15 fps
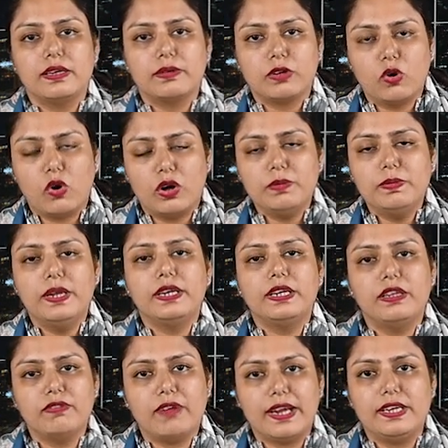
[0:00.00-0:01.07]
Cobb
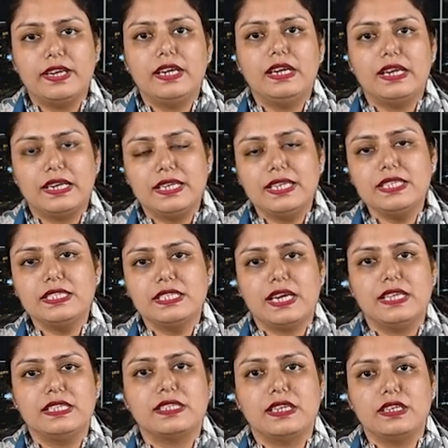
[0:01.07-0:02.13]
divided learning
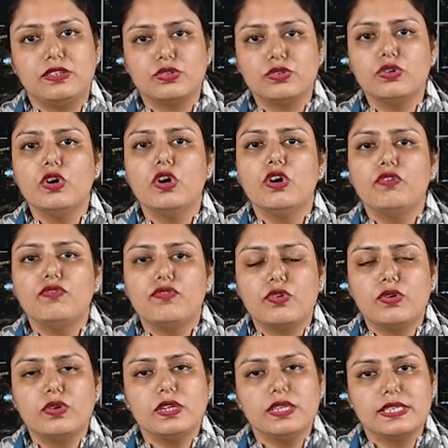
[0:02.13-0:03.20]
styles into
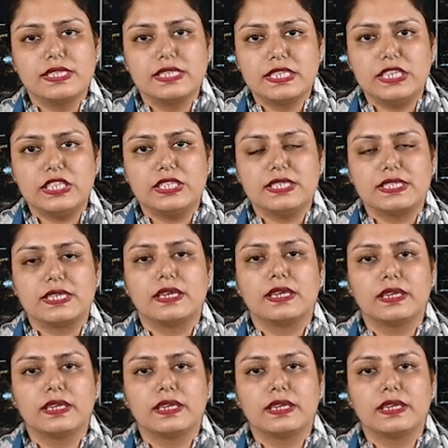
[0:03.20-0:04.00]
four stages,